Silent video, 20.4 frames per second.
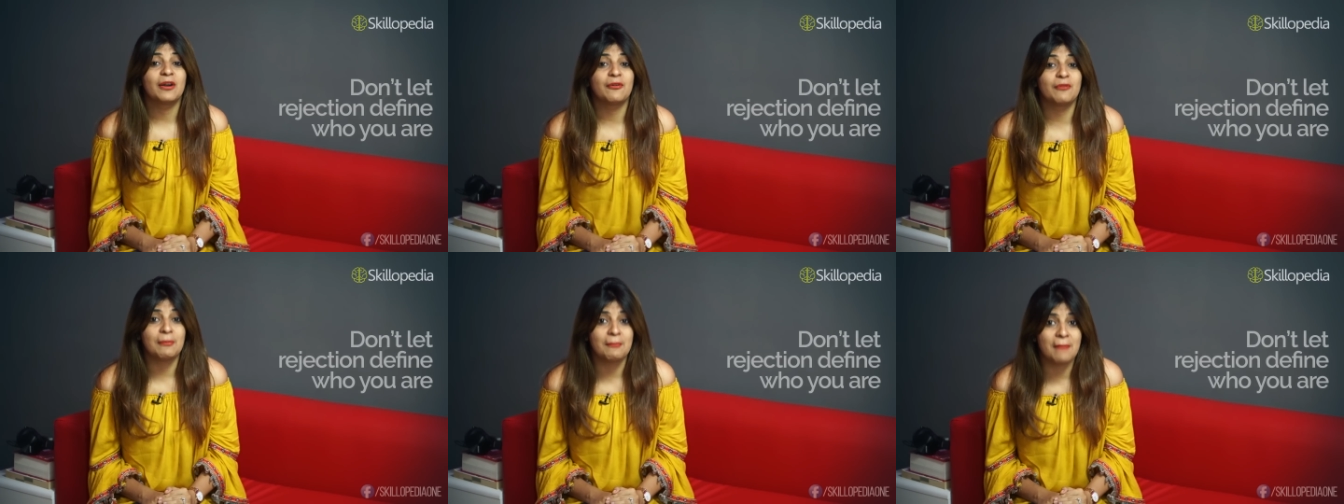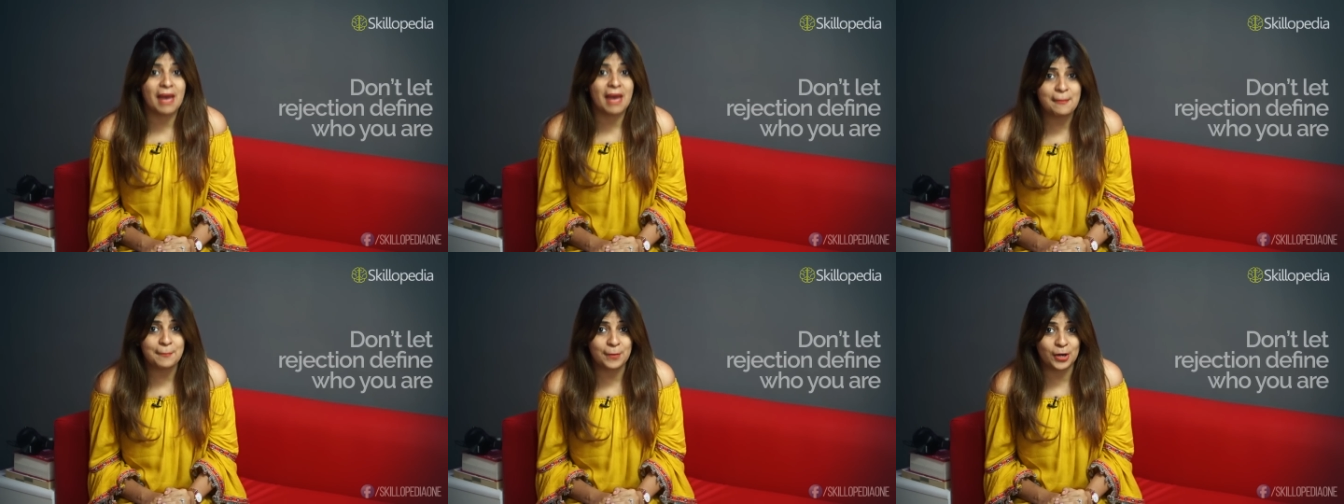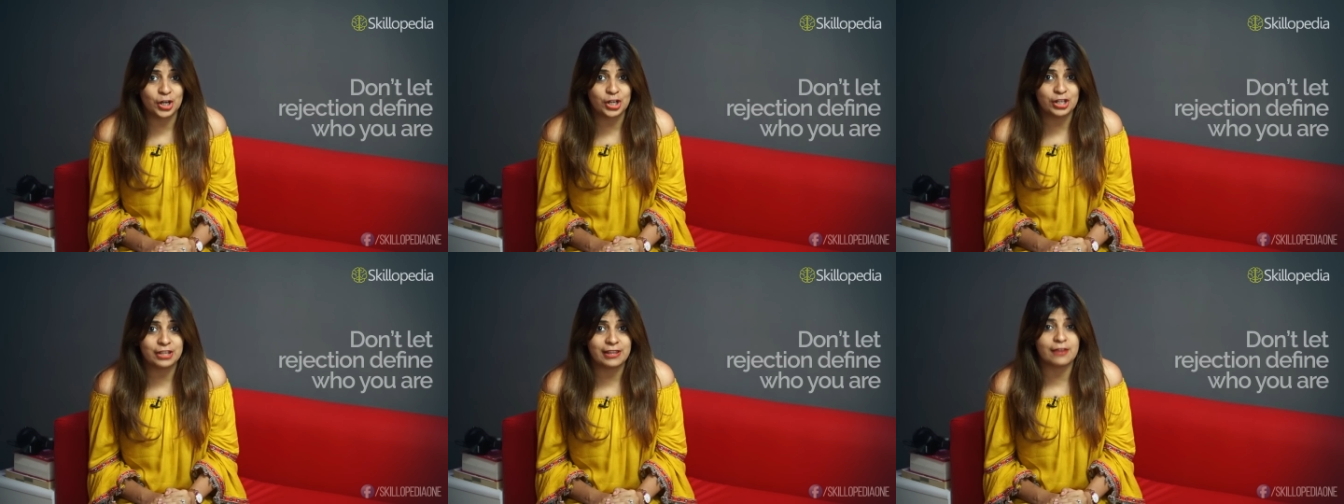
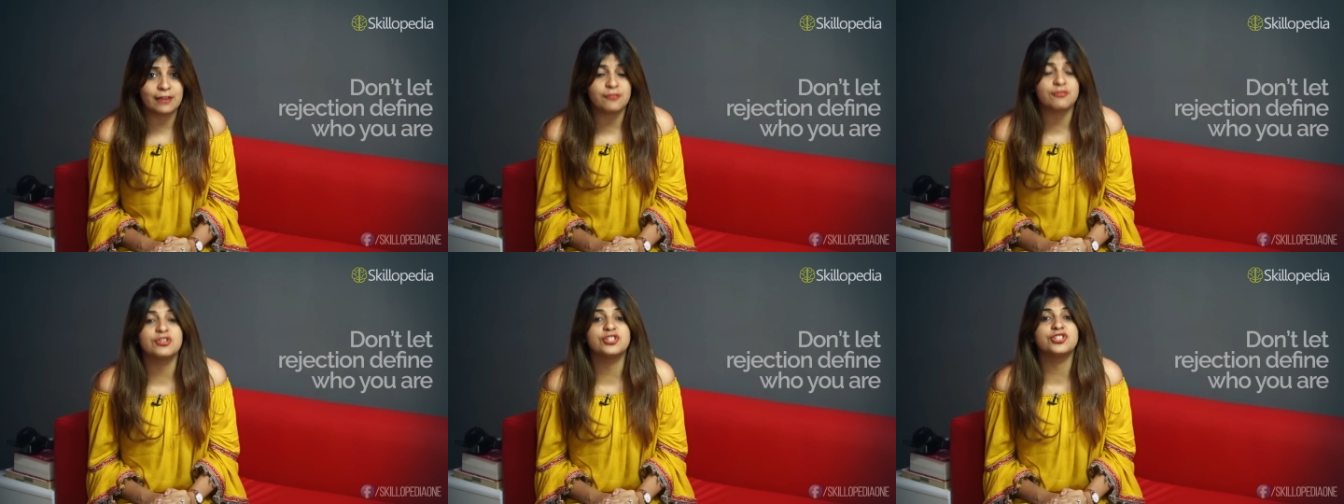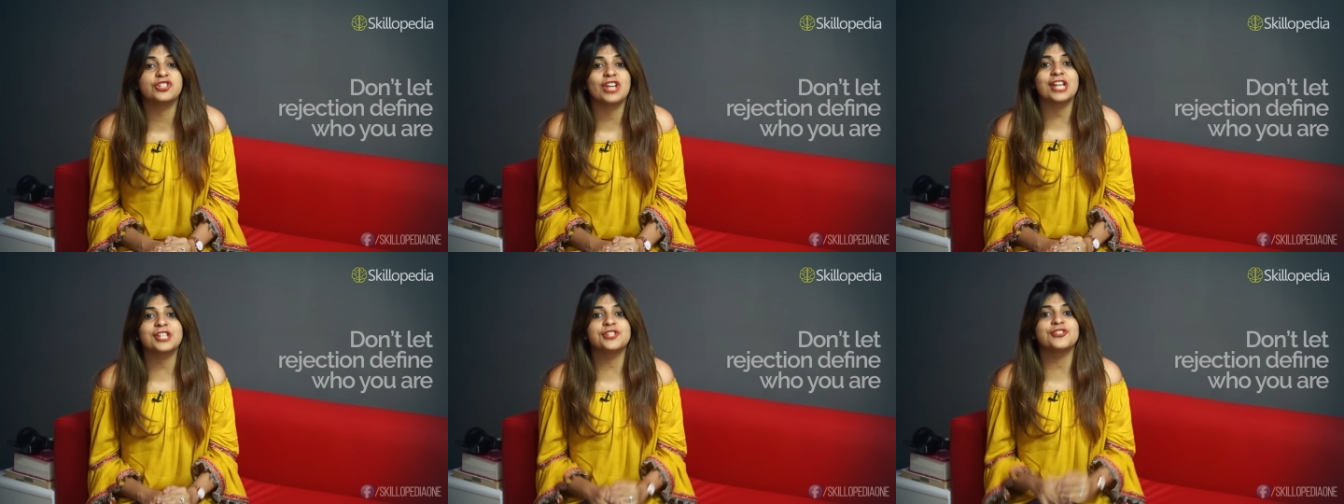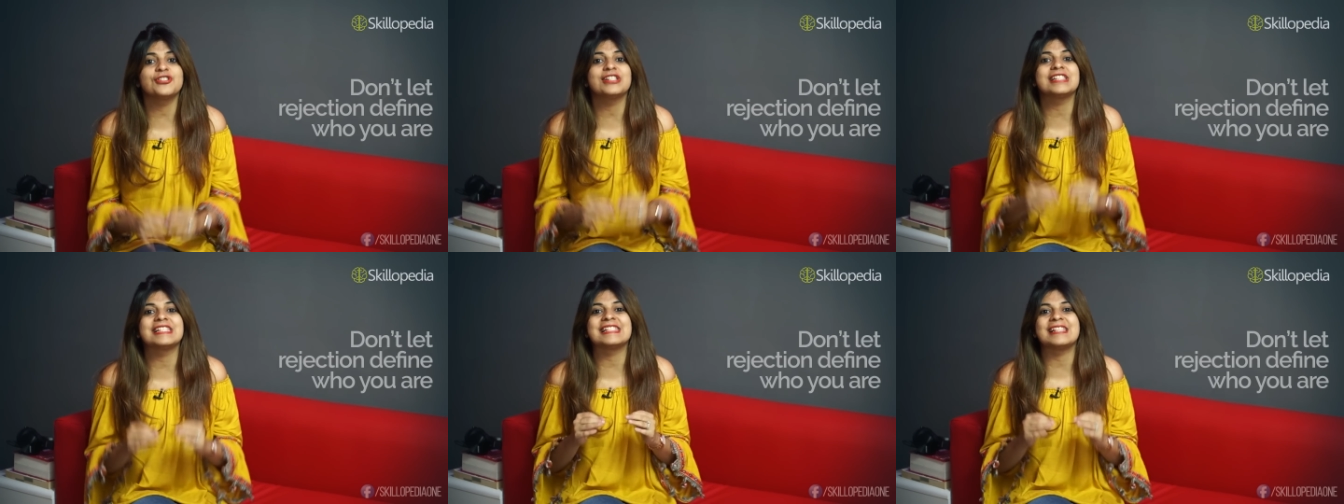Remember that
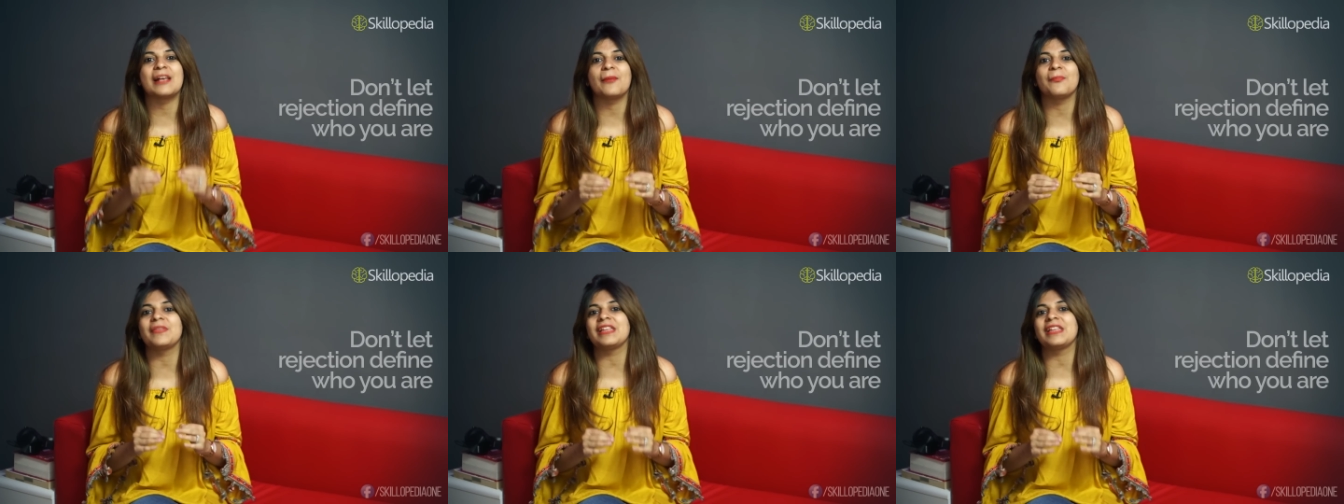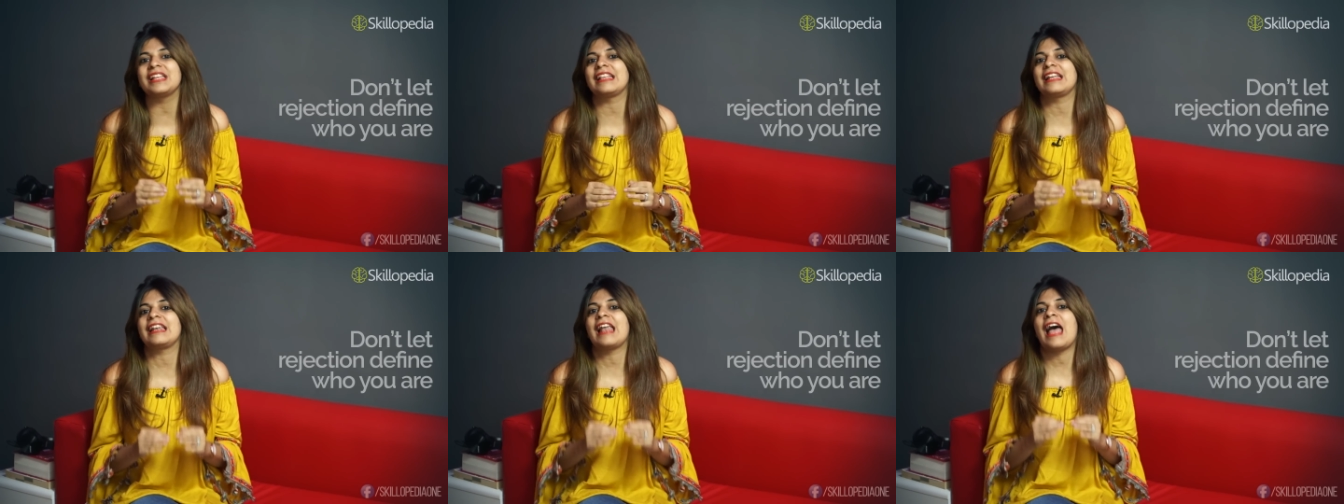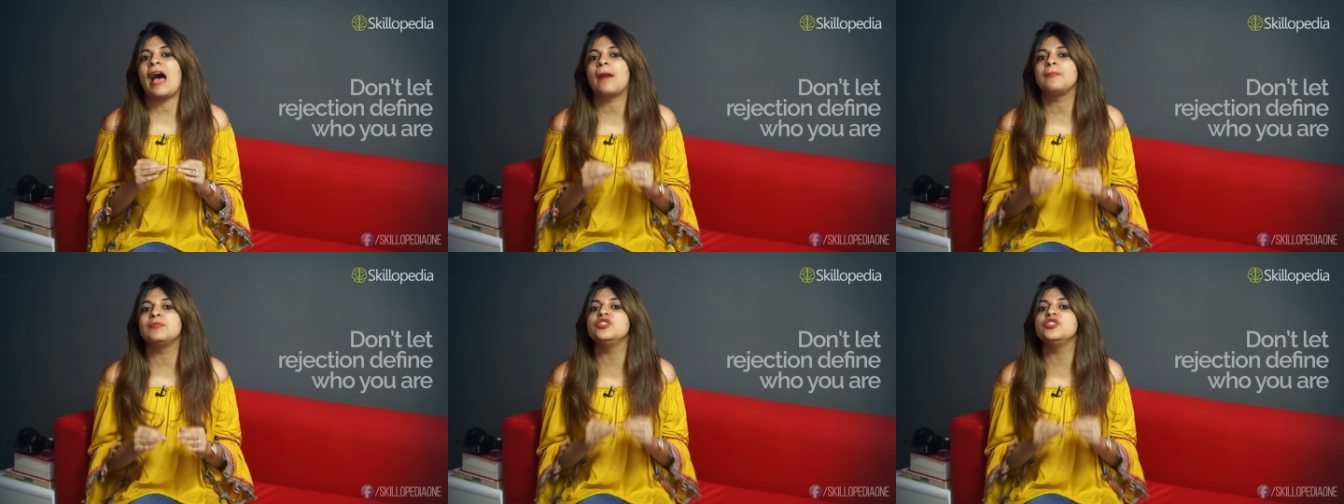rejection is something that
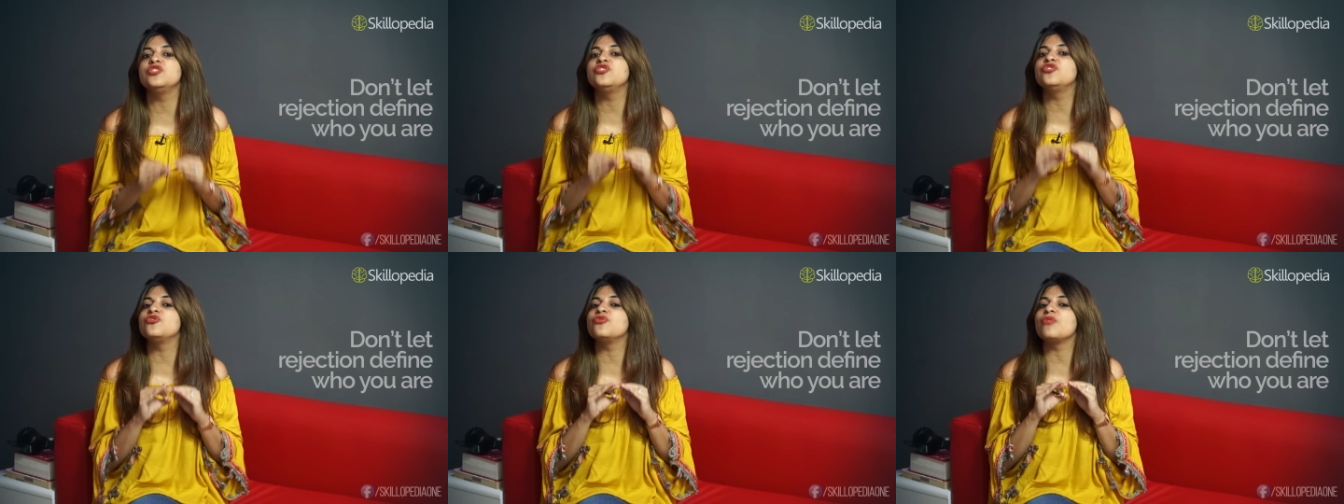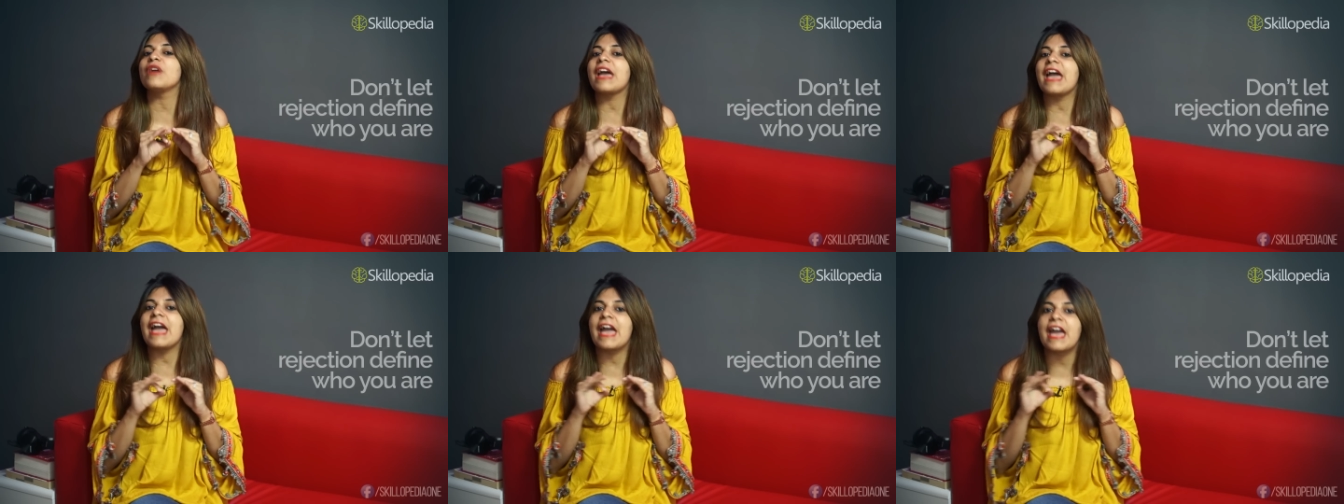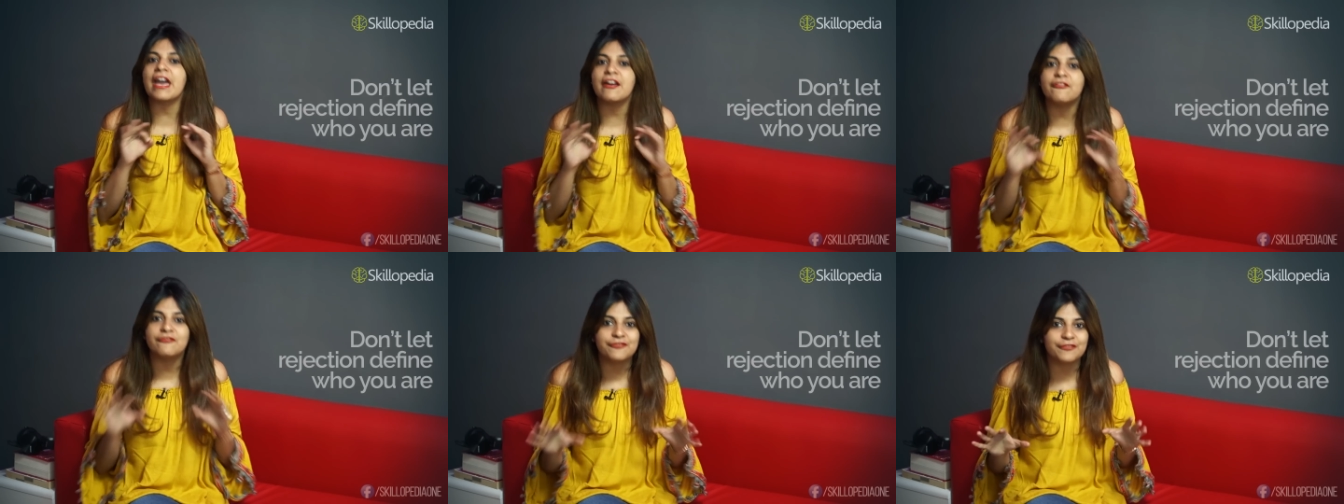happens to
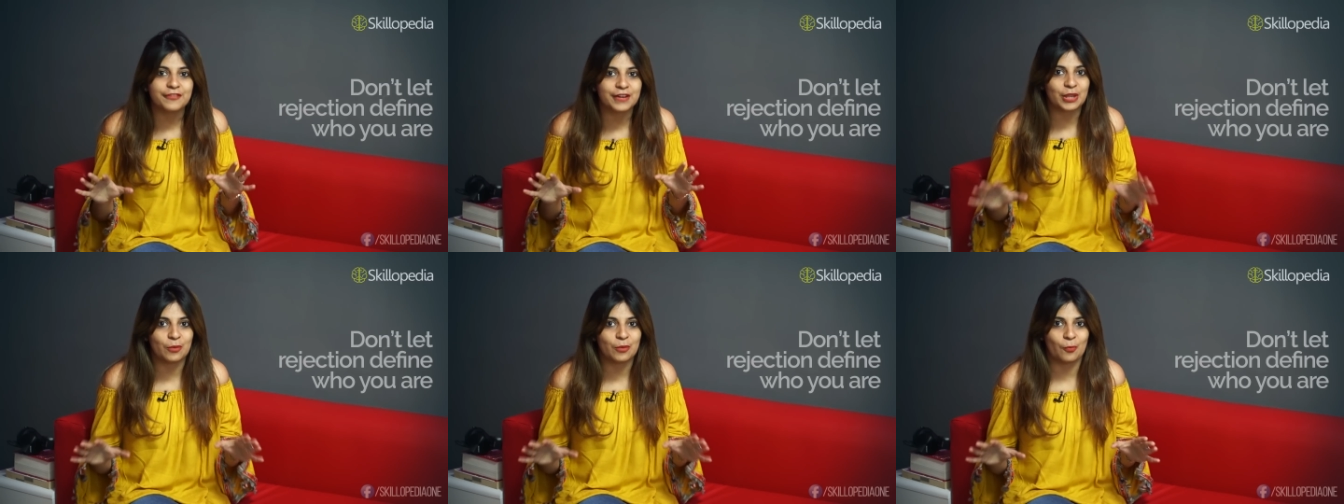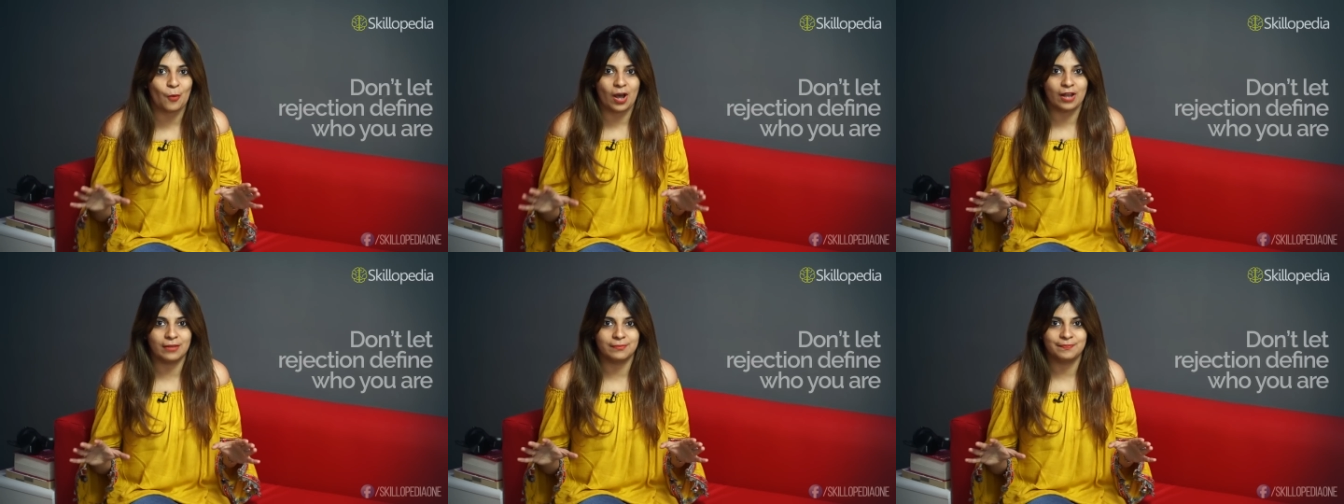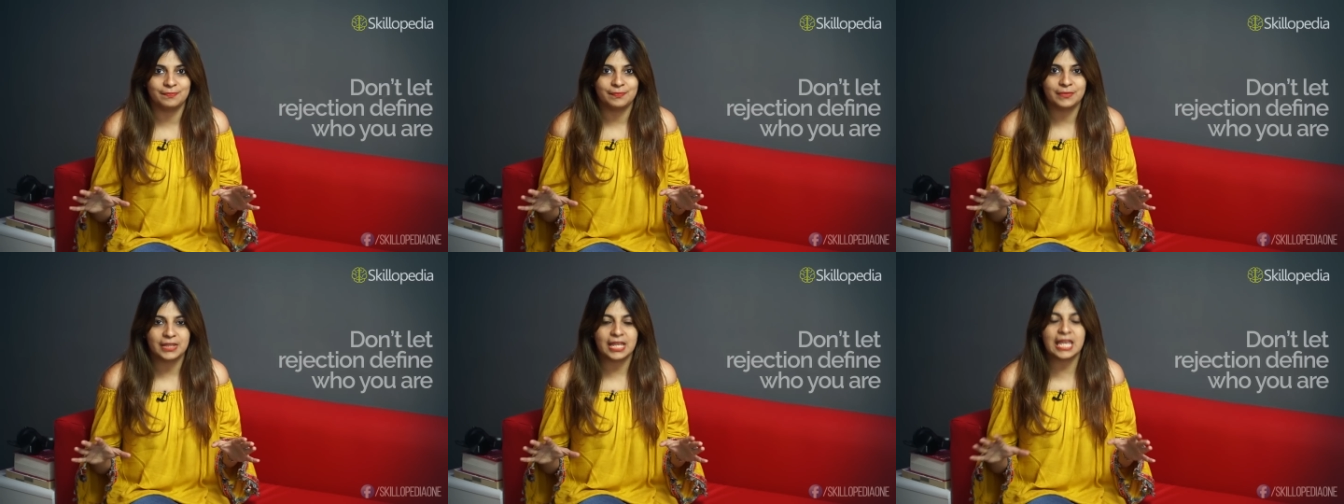everyone,